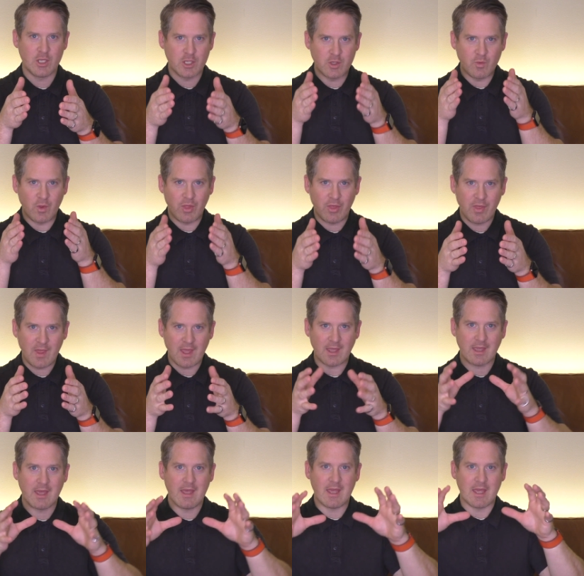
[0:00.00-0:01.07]
you would
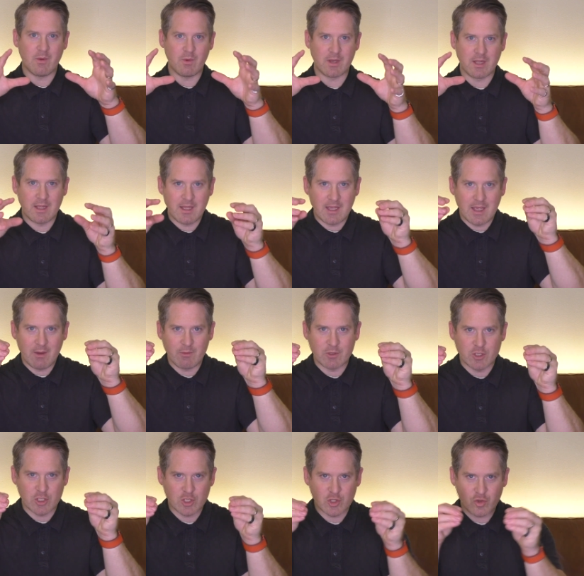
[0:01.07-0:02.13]
think it would it would
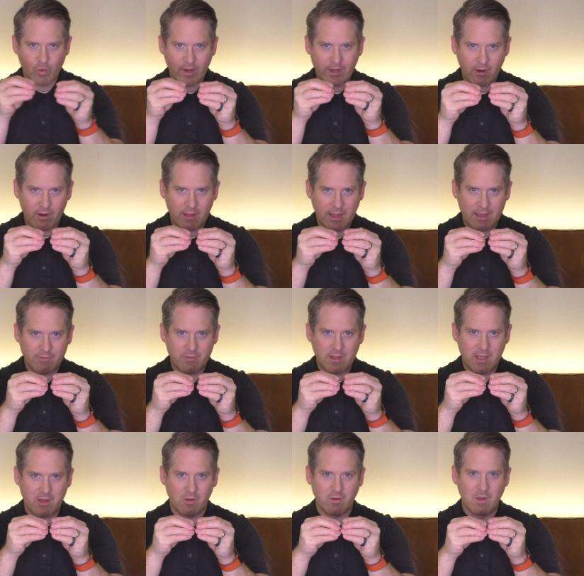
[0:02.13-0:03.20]
shrink our life
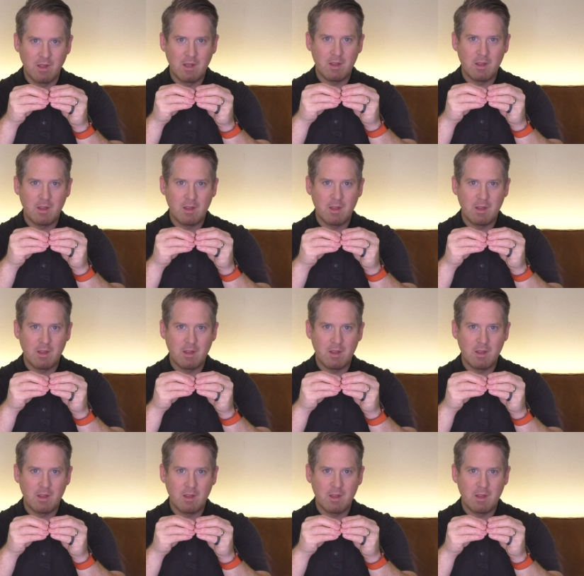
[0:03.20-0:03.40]
down.